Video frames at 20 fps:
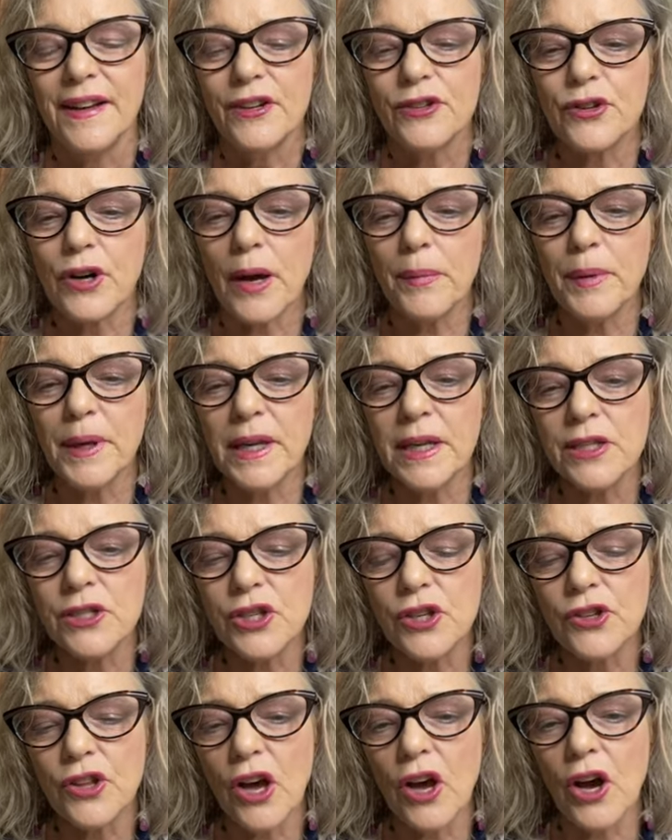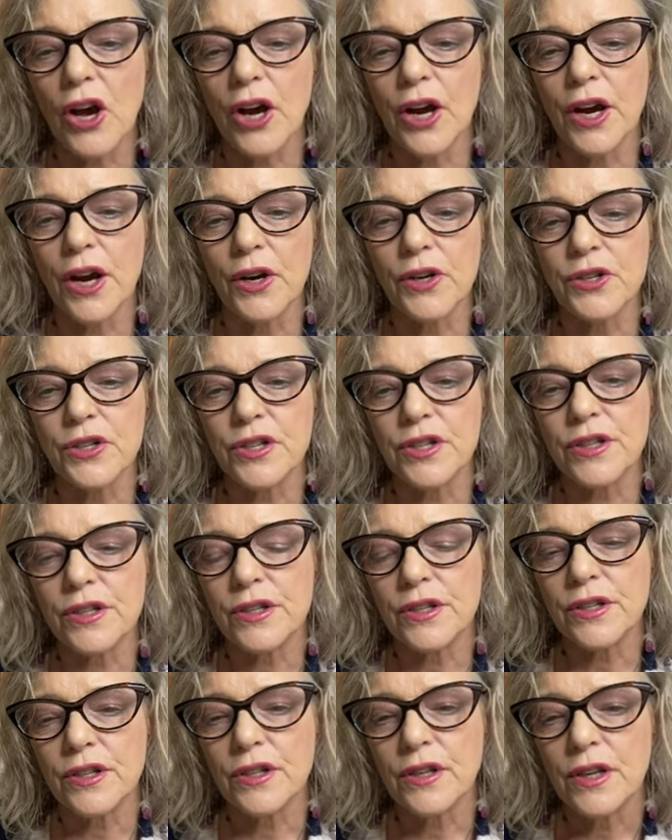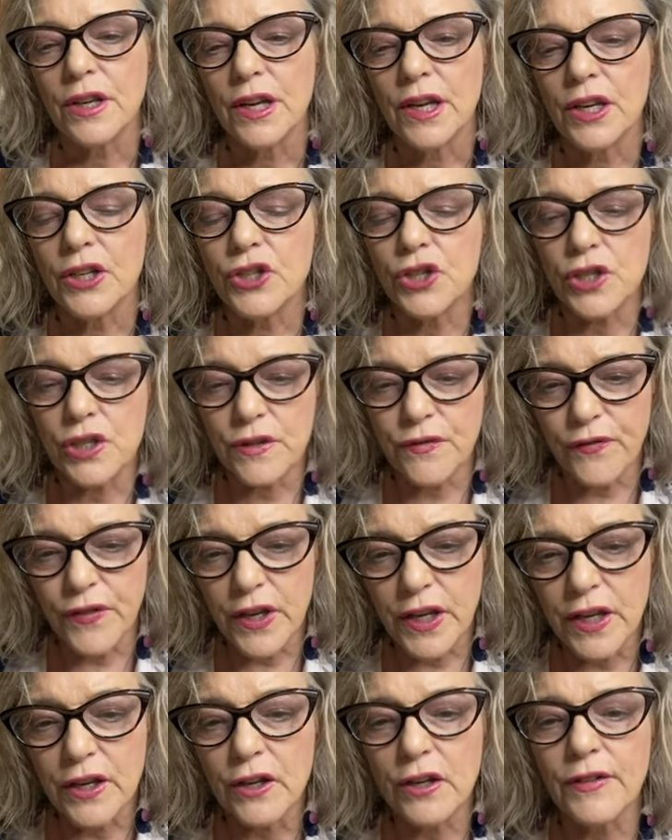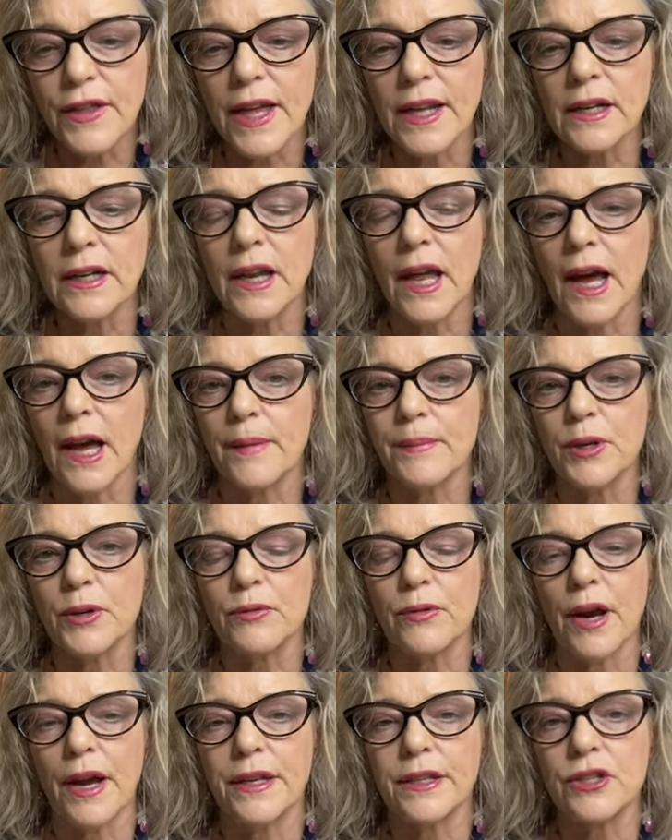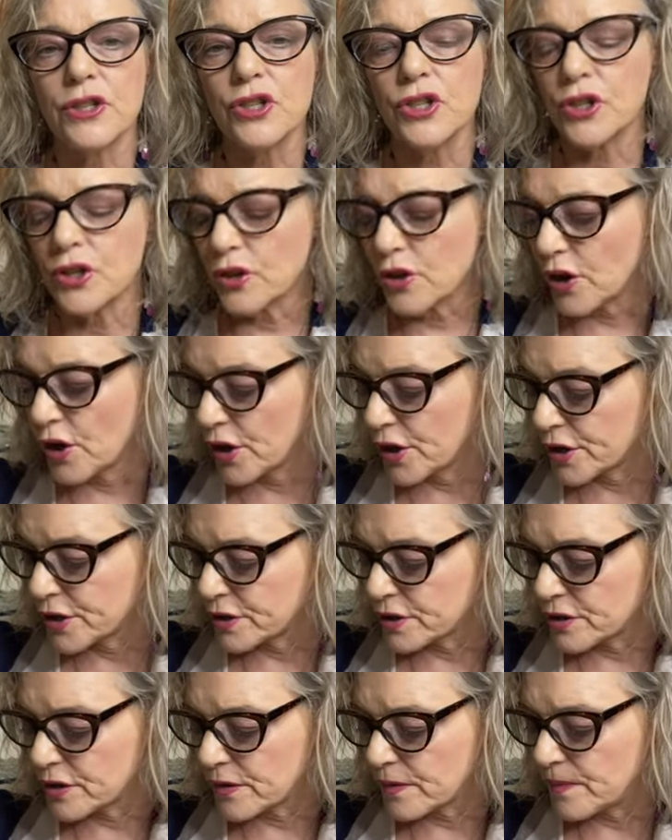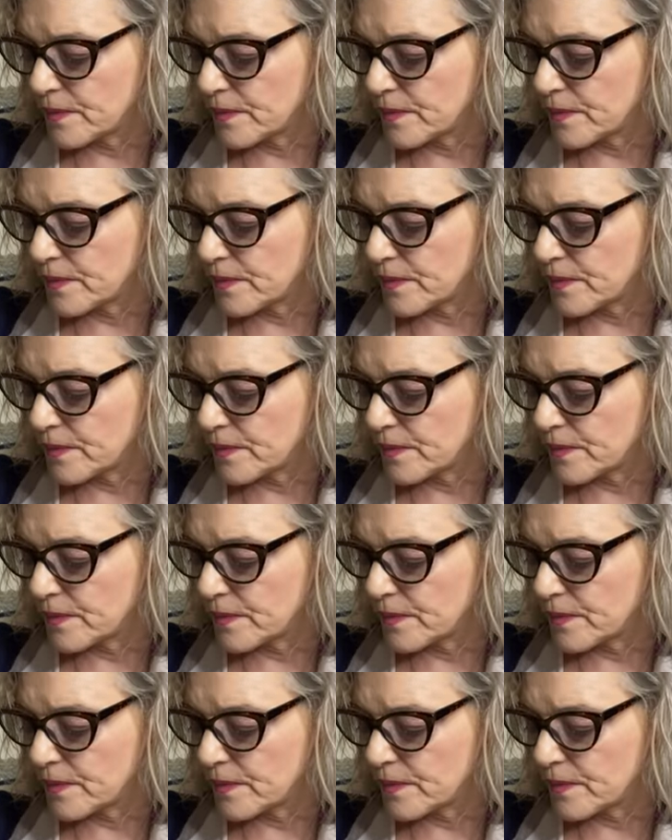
Dropping into the heart and just feel that alignment right into your heart.